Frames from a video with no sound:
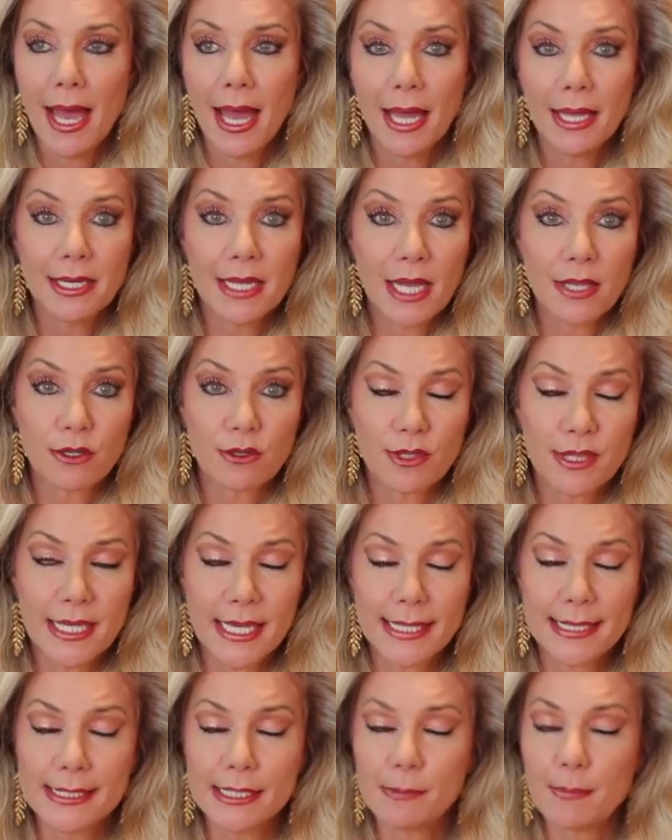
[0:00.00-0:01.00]
Another
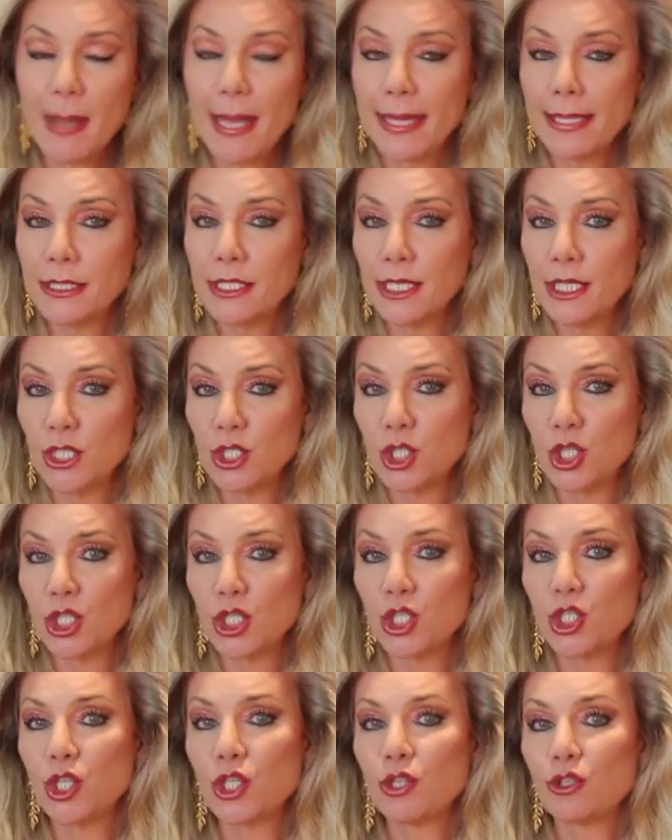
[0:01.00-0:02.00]
thing is pay
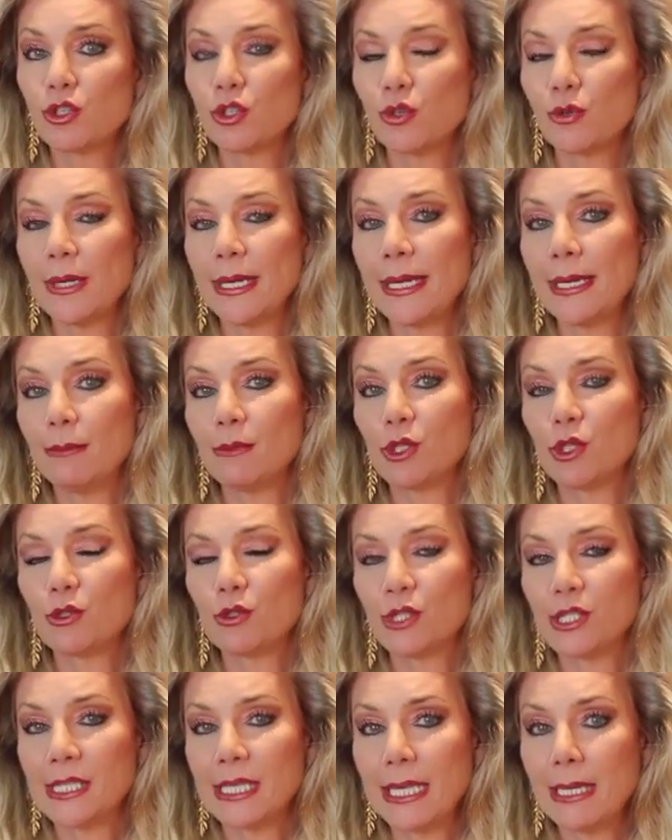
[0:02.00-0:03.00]
attention to your dreams.
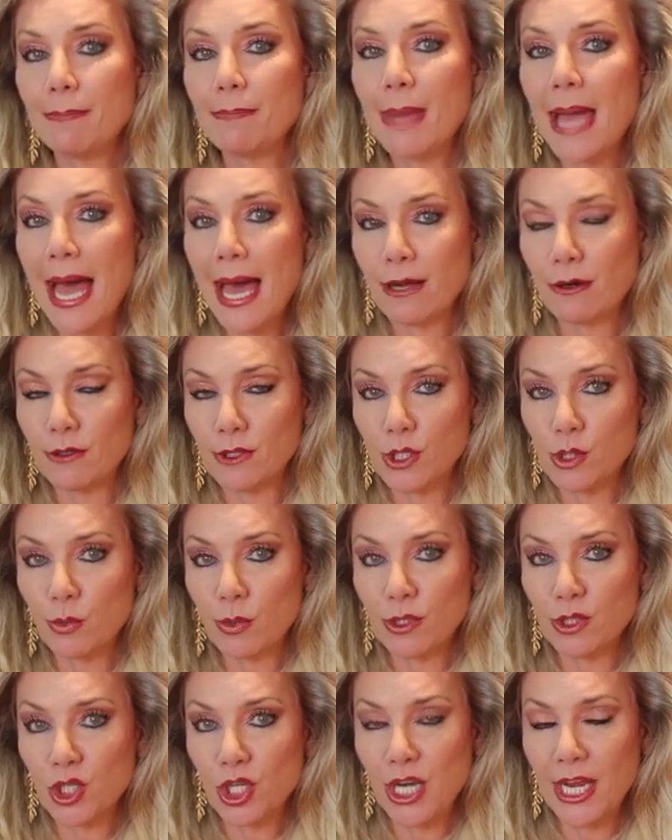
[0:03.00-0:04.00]
Your sleep patterns
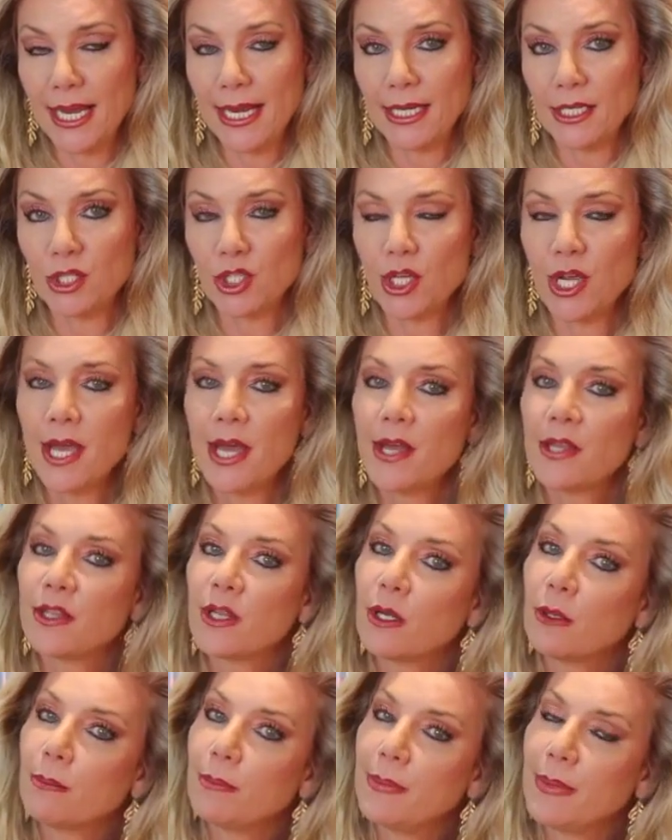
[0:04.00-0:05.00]
will change.
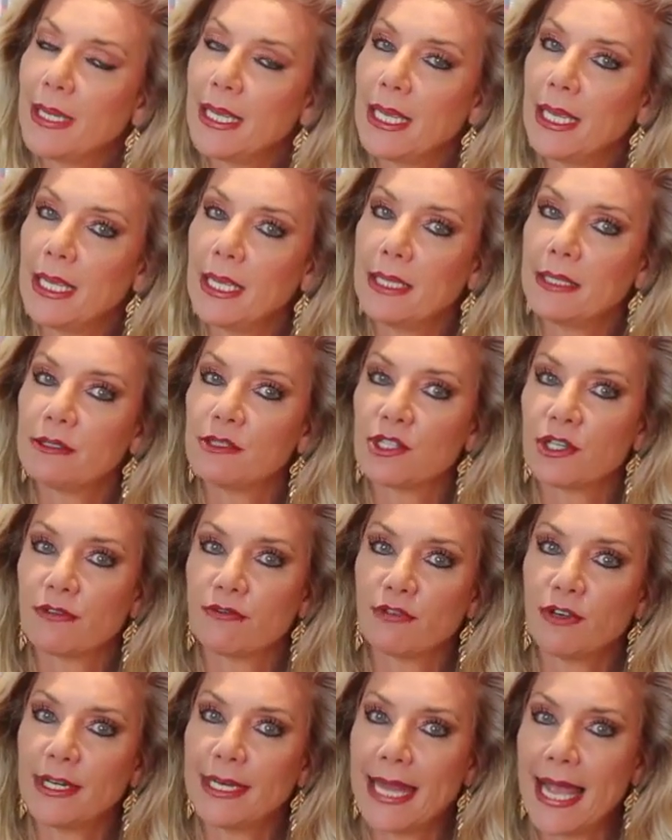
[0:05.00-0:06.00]
There'll be
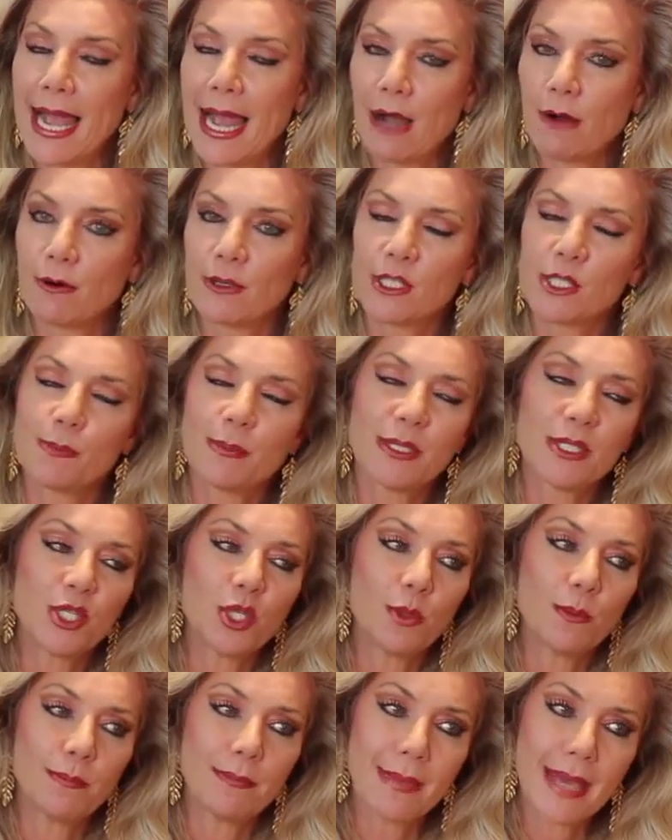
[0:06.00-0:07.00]
different hours,
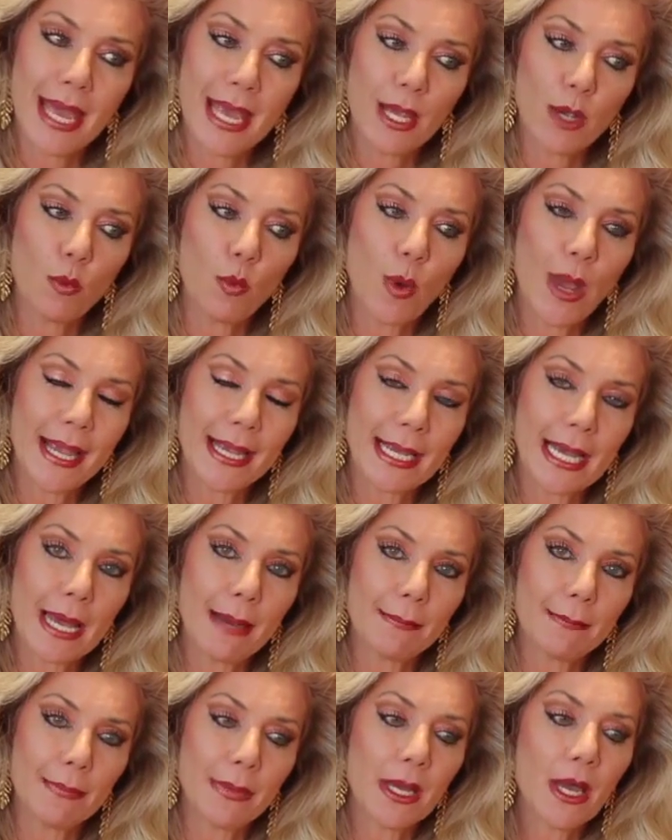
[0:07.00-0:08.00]
but you may wake
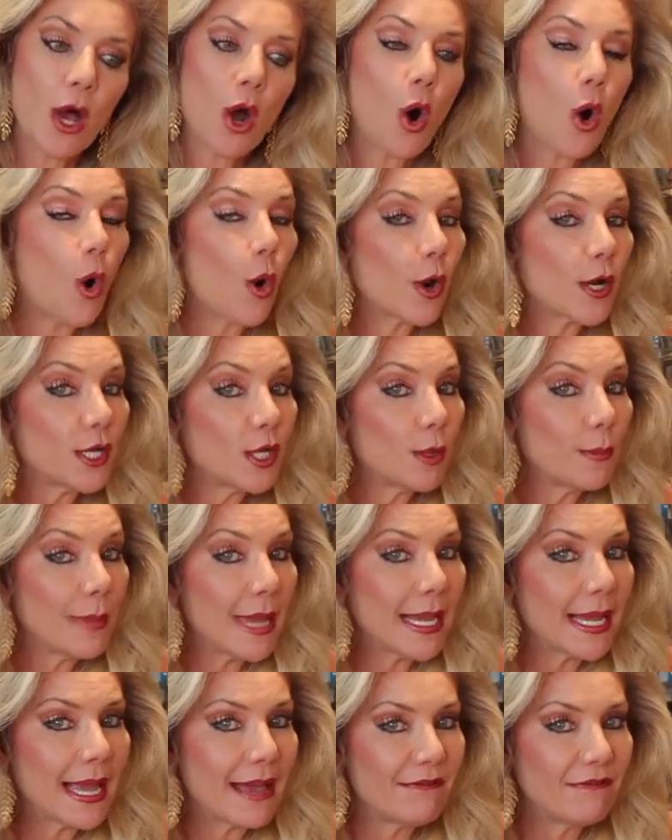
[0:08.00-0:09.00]
up or you
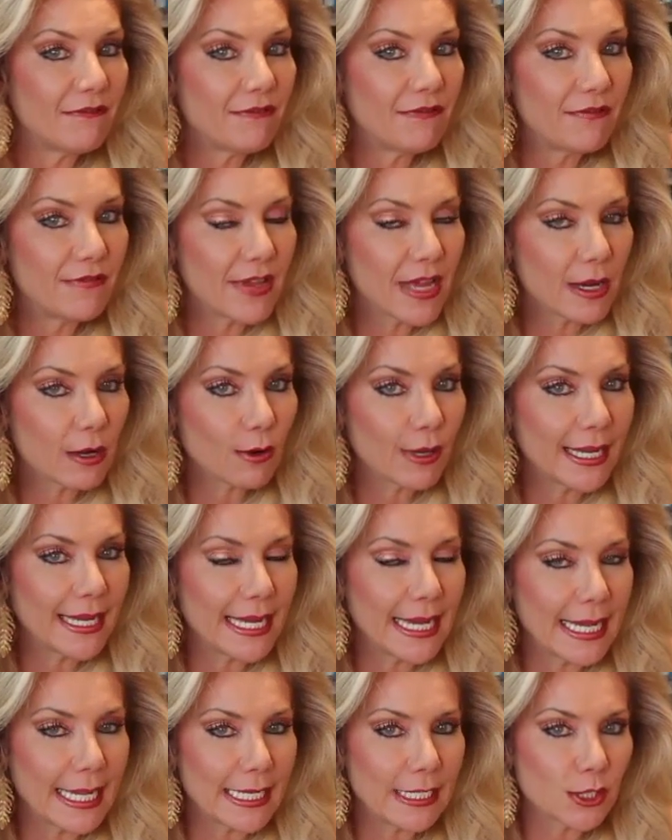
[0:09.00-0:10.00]
may have
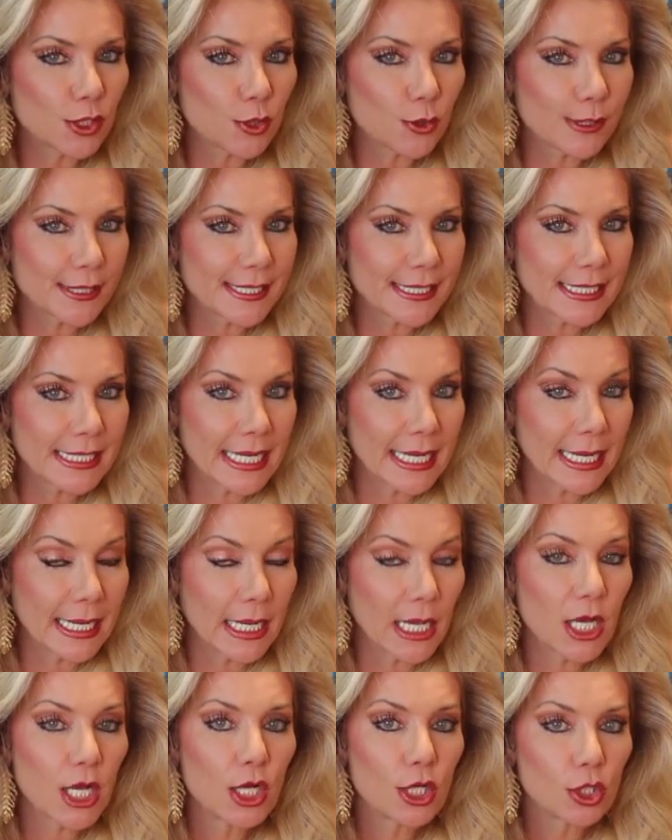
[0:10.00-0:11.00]
very
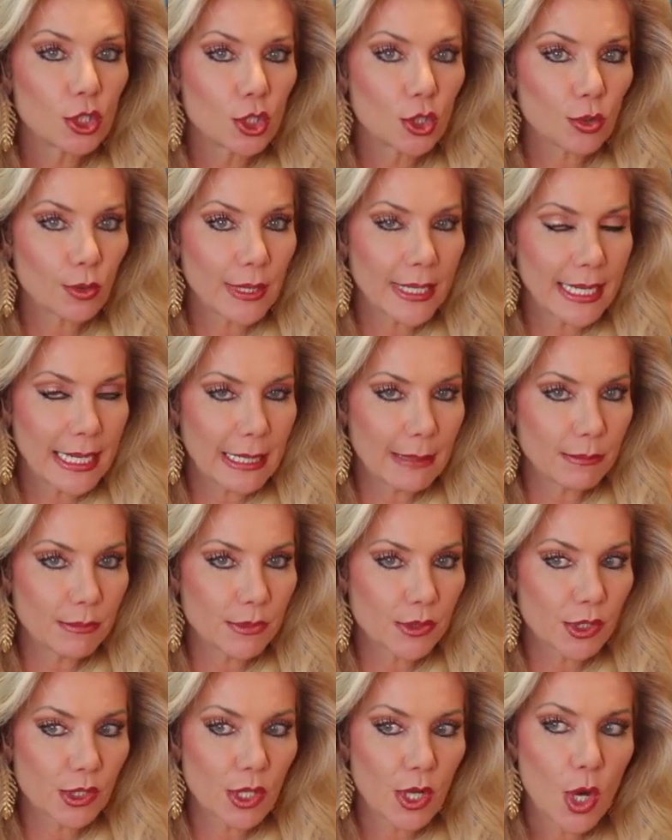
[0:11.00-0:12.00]
interesting
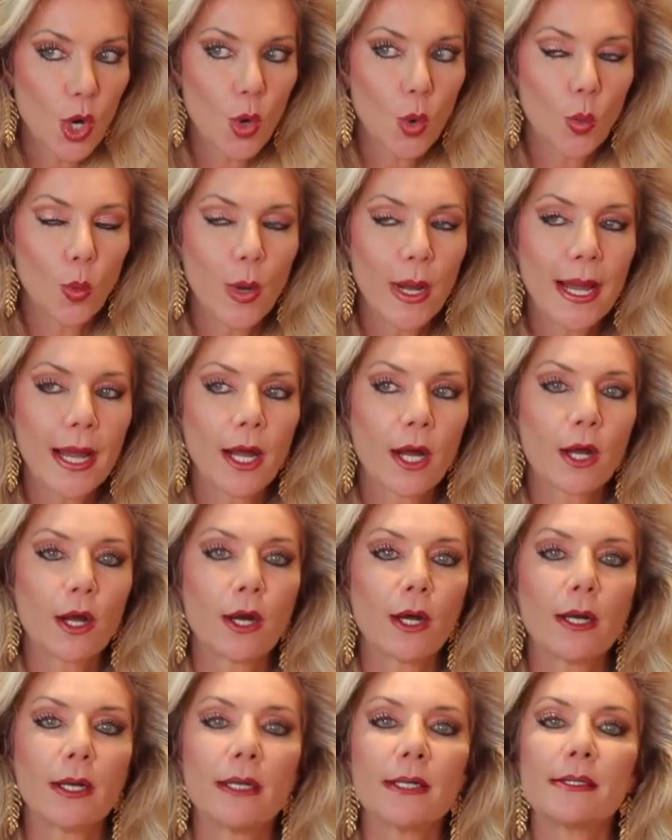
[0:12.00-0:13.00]
dreams
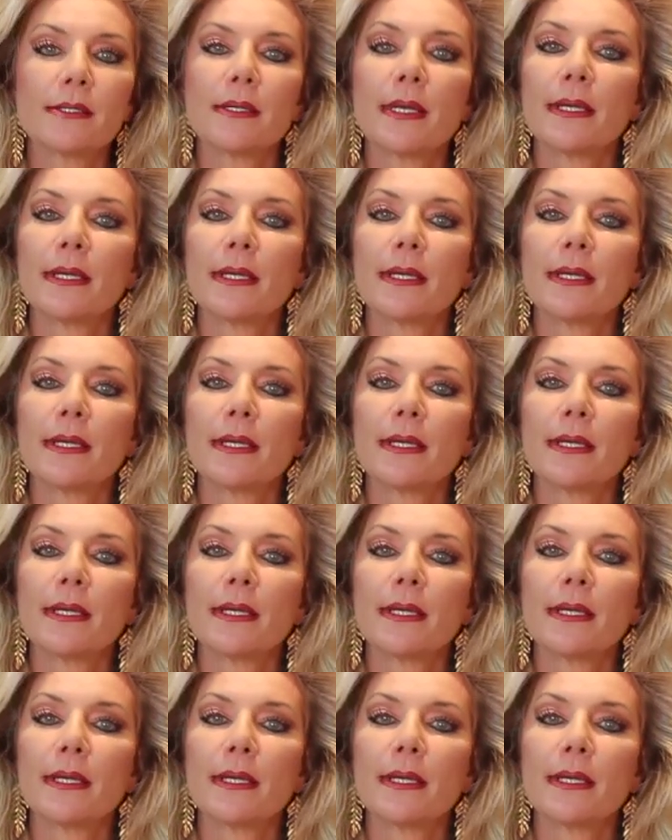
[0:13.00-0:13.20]
where